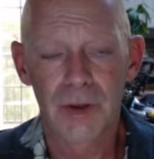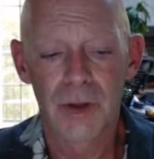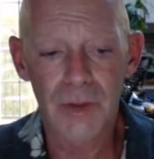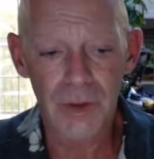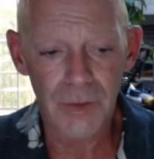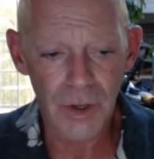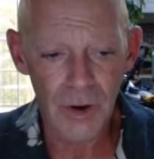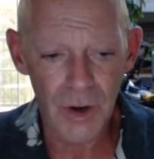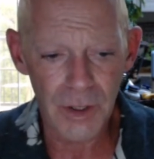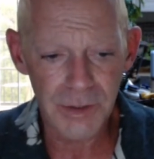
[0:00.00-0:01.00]
the
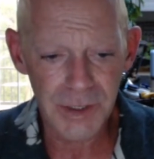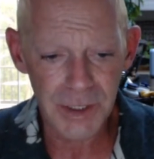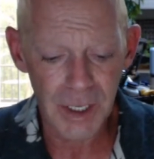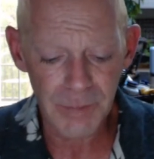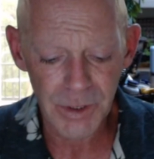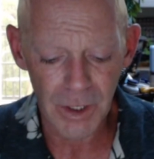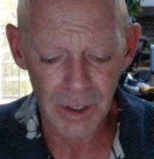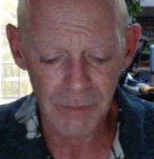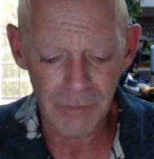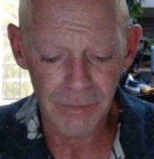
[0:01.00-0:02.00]
concept
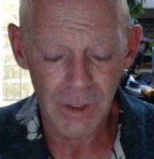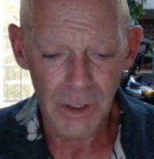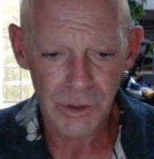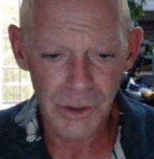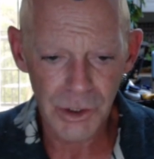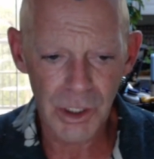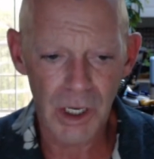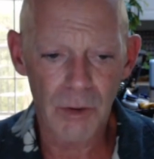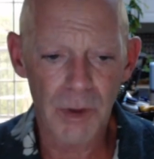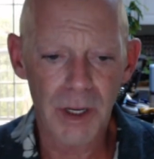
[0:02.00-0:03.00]
of
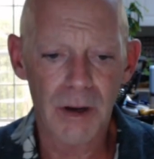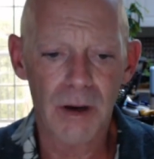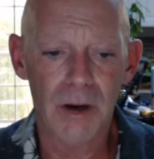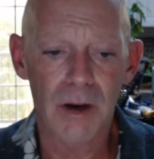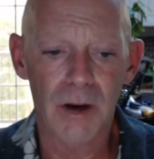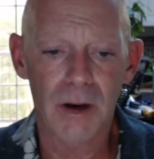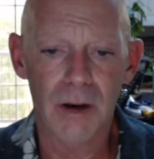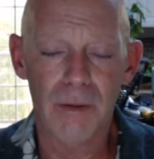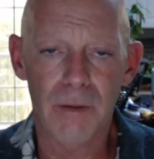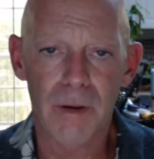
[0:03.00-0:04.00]
sharing
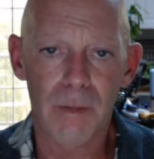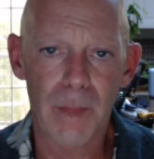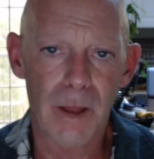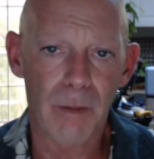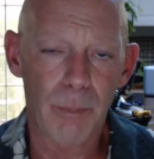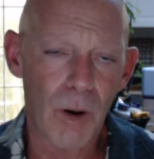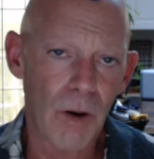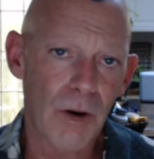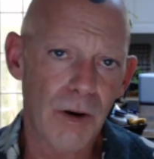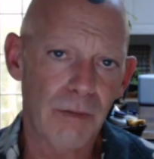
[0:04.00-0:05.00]
a
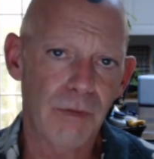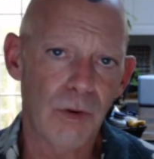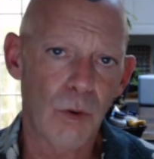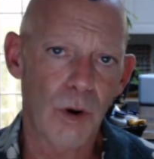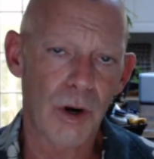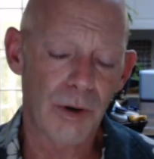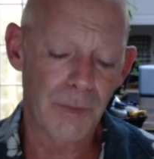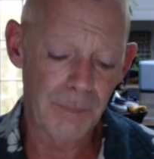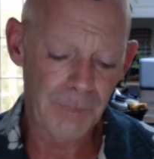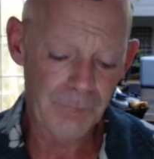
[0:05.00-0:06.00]
part of your
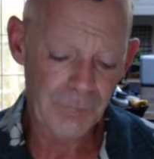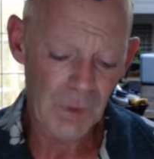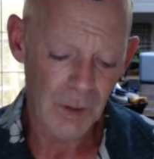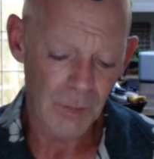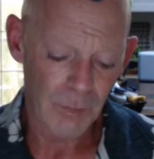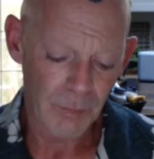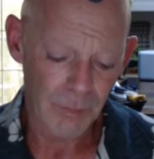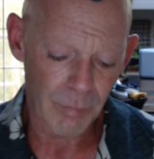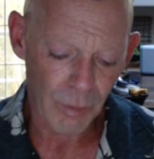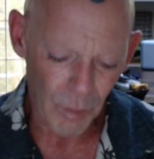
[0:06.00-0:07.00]

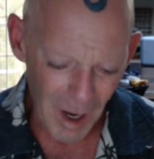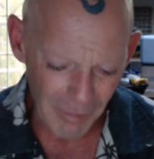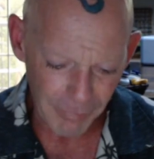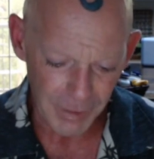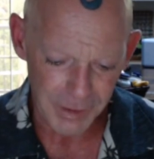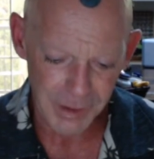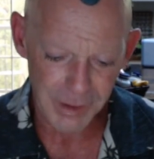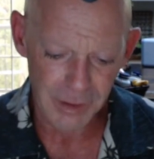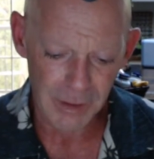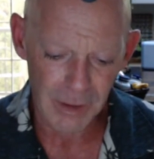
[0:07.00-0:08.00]

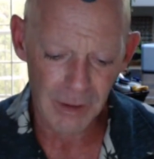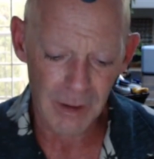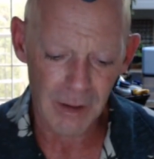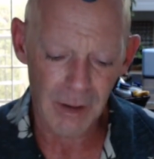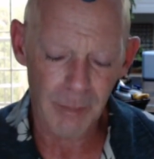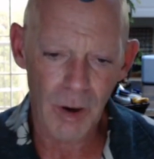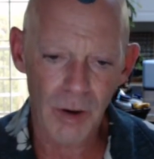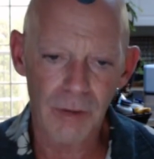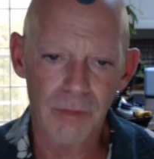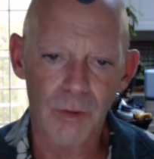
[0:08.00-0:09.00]
profits, a
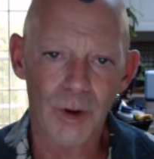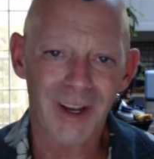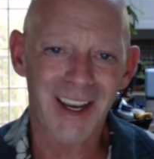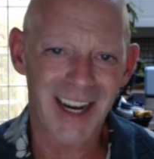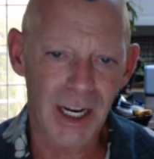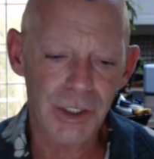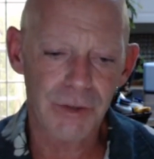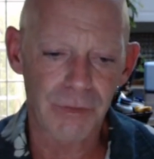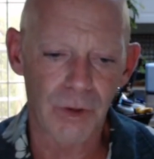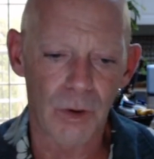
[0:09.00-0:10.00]
part of your cash
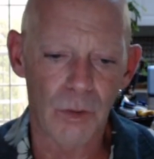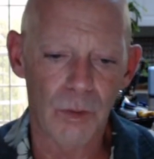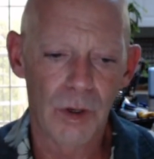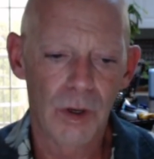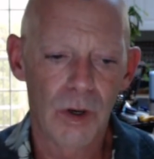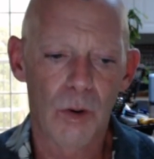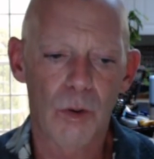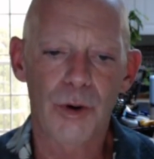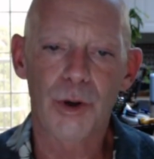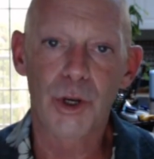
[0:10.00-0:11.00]
flow
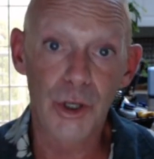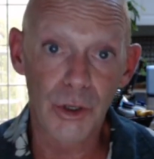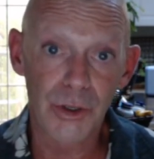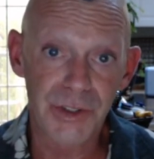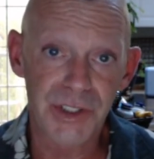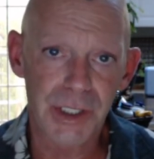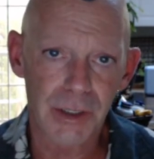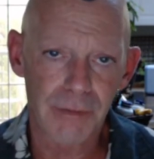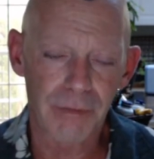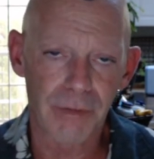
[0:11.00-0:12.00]
or
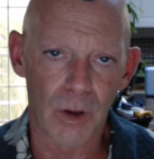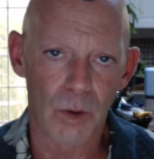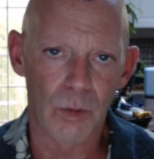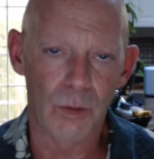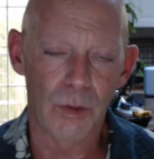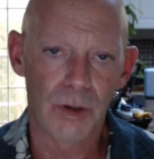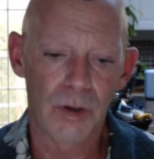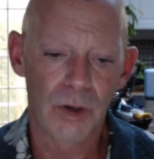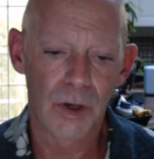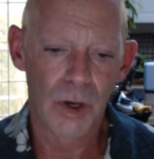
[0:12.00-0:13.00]
goods flow
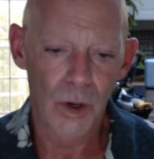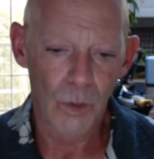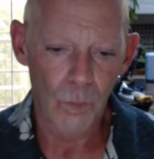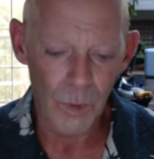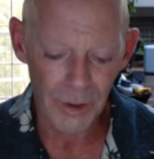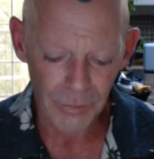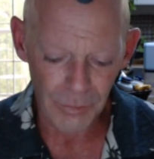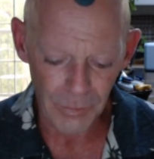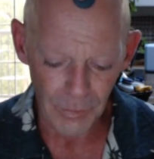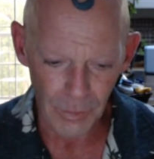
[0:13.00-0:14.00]

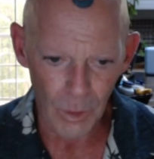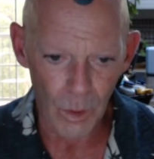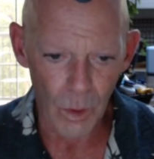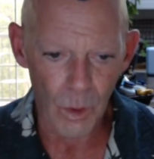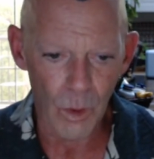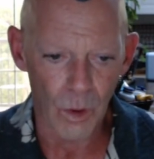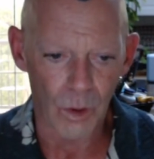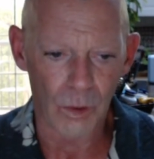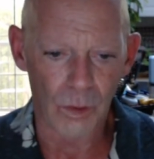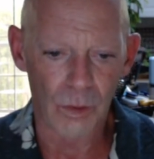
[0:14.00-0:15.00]
with the whole.